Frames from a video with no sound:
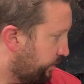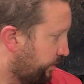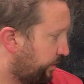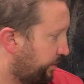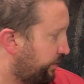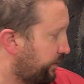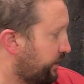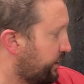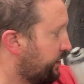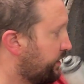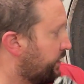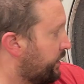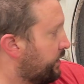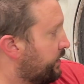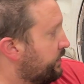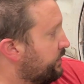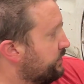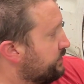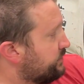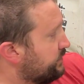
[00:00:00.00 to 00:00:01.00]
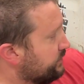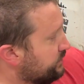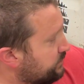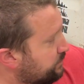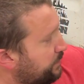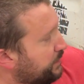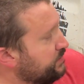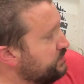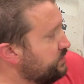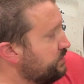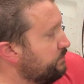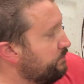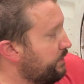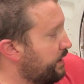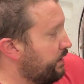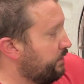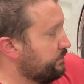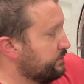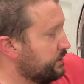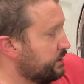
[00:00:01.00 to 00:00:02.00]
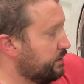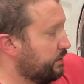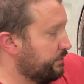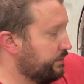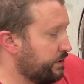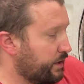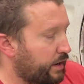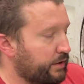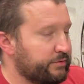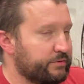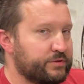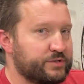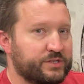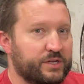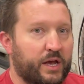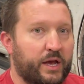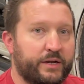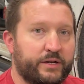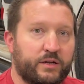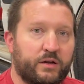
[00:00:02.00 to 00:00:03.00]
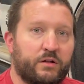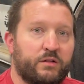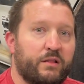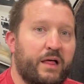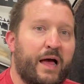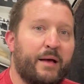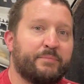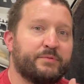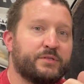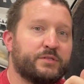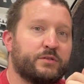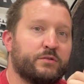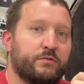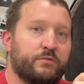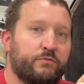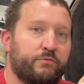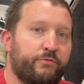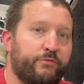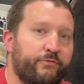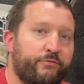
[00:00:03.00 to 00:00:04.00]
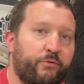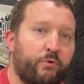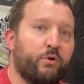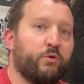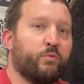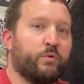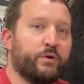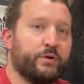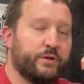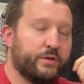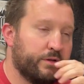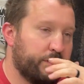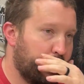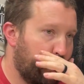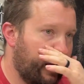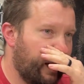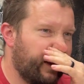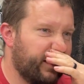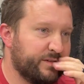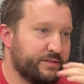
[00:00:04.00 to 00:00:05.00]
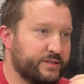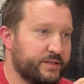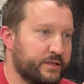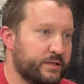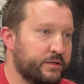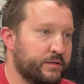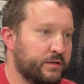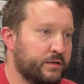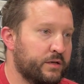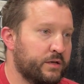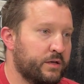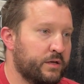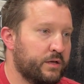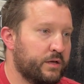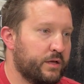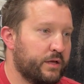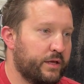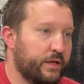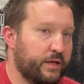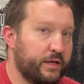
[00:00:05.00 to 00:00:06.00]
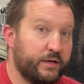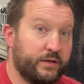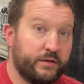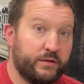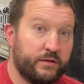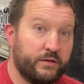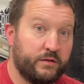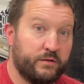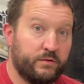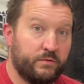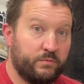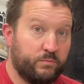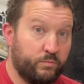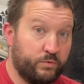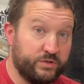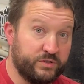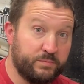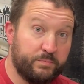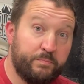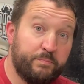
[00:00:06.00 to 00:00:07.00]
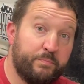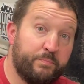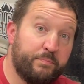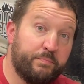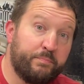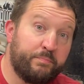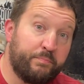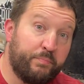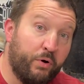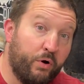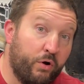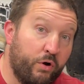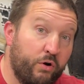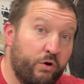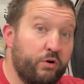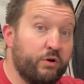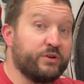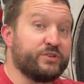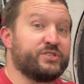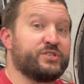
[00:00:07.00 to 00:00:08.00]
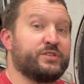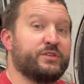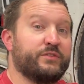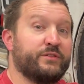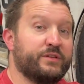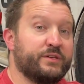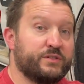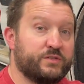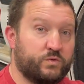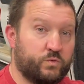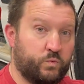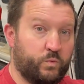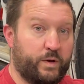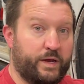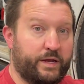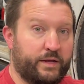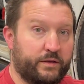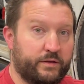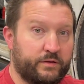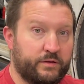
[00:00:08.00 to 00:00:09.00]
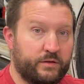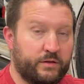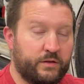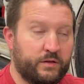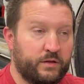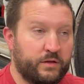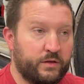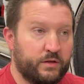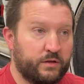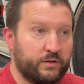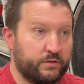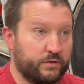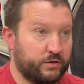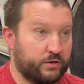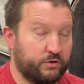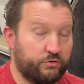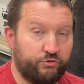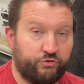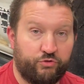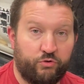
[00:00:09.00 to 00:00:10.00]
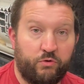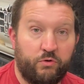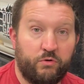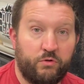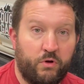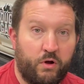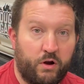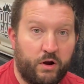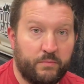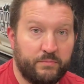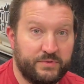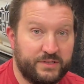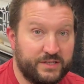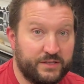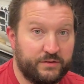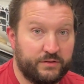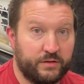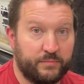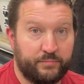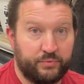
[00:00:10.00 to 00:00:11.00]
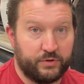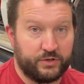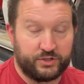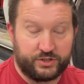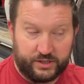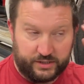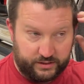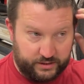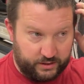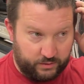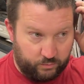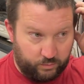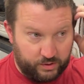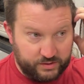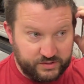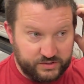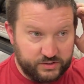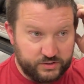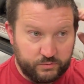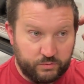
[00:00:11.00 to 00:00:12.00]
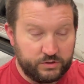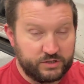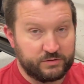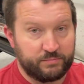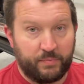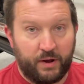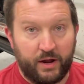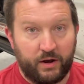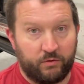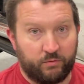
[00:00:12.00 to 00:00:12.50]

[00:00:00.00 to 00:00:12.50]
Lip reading: The suspension mount on the other side collapsed forward, as in it was pushed this way. The control arm did the pushing. It wasn't squished by a